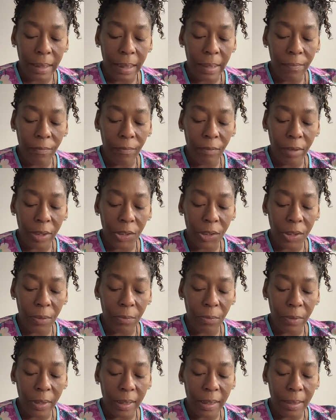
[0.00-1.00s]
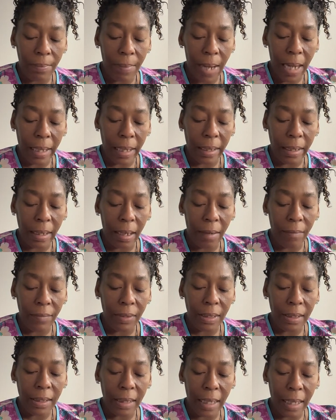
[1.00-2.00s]
Deep friendship with somebody of
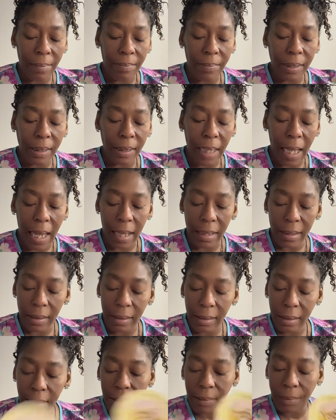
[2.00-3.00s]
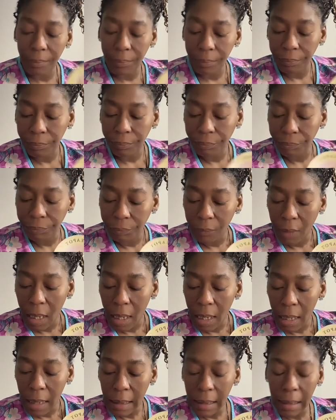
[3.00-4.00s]
the same sex.
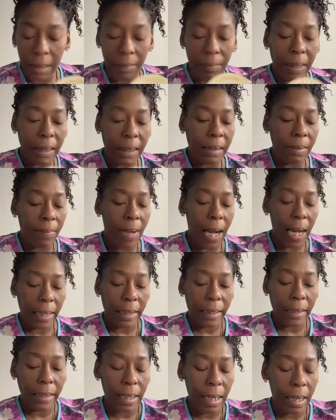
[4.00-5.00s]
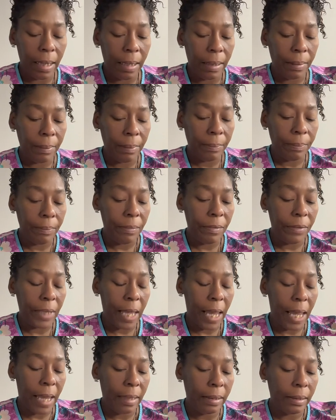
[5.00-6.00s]
This could be somebody
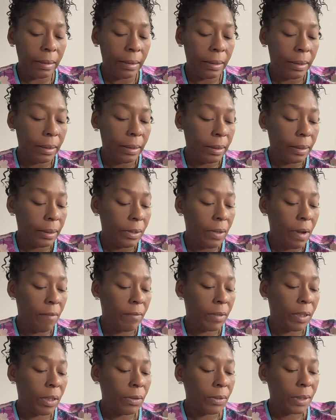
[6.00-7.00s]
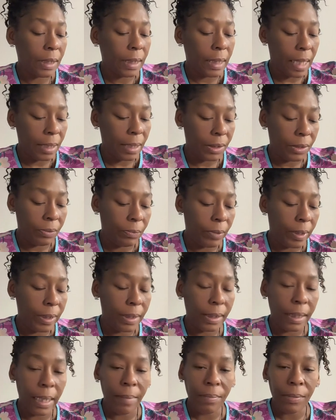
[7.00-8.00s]
that you have a close connection with.
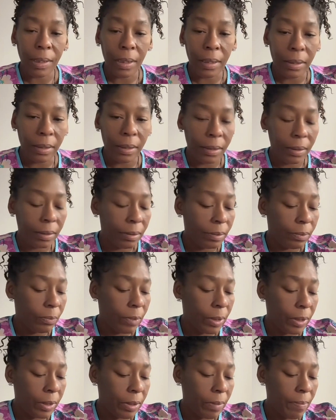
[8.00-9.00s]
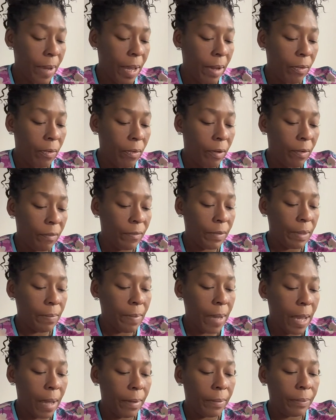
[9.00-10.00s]
Same gender, whether you're male or
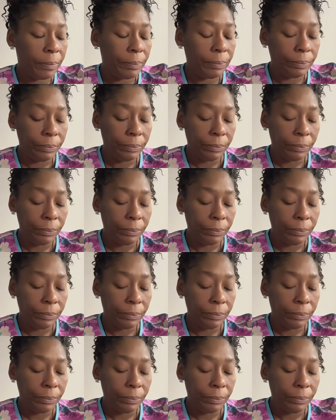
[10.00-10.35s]
female.